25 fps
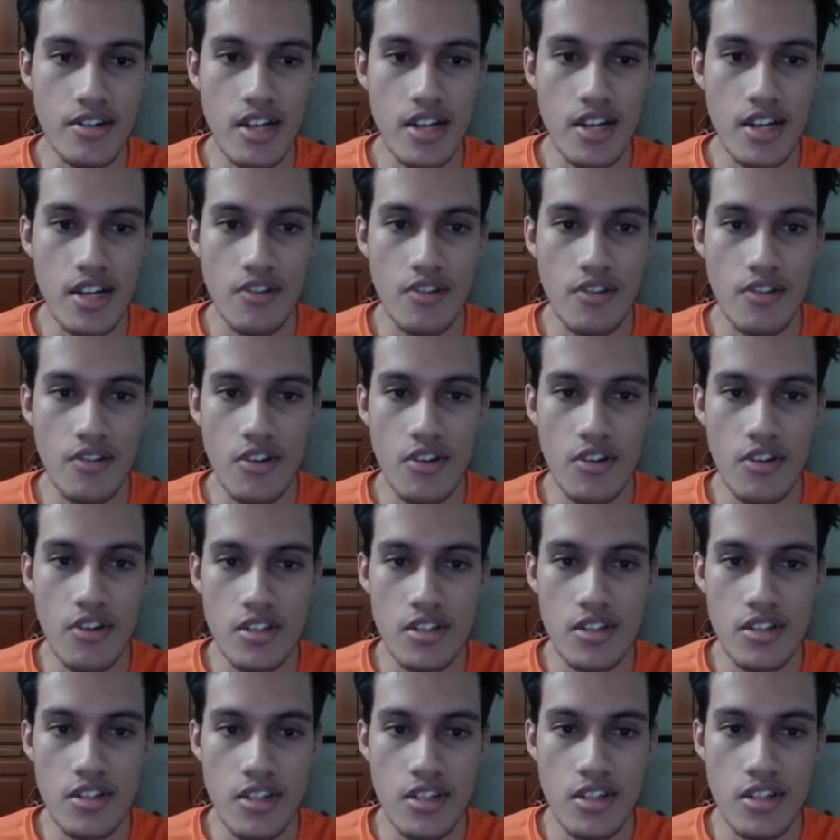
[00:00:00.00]
Of course,
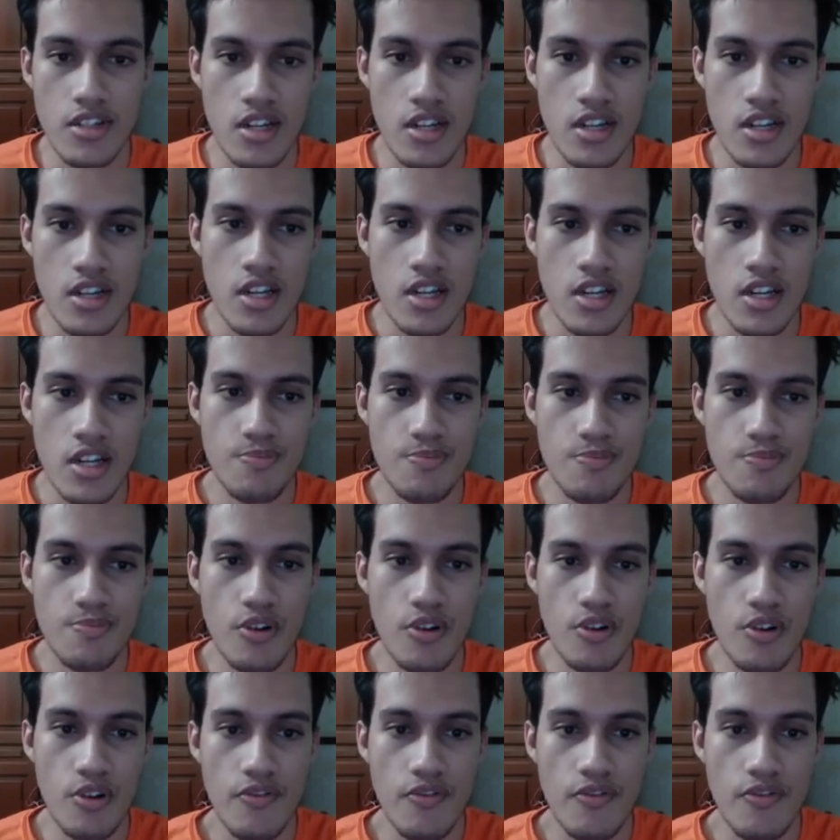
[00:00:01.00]
both